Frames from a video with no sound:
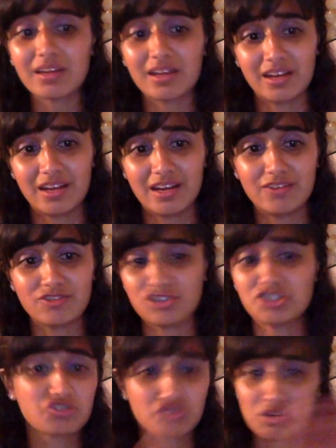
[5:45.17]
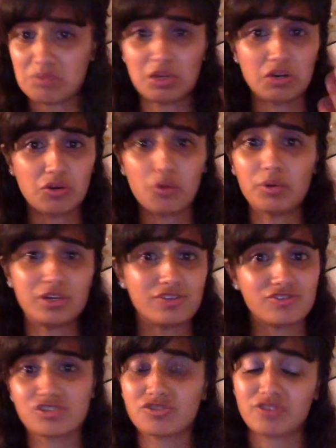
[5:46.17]
and then just screaming, no
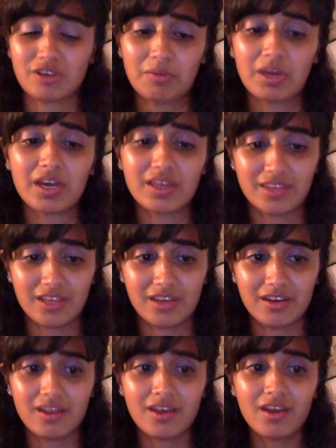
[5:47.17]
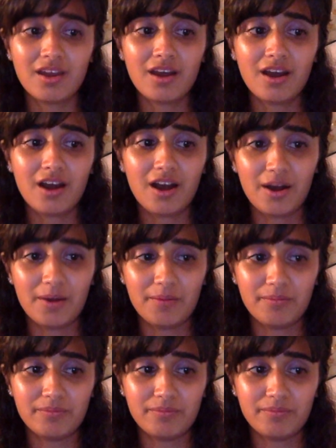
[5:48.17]
words, just screaming. And then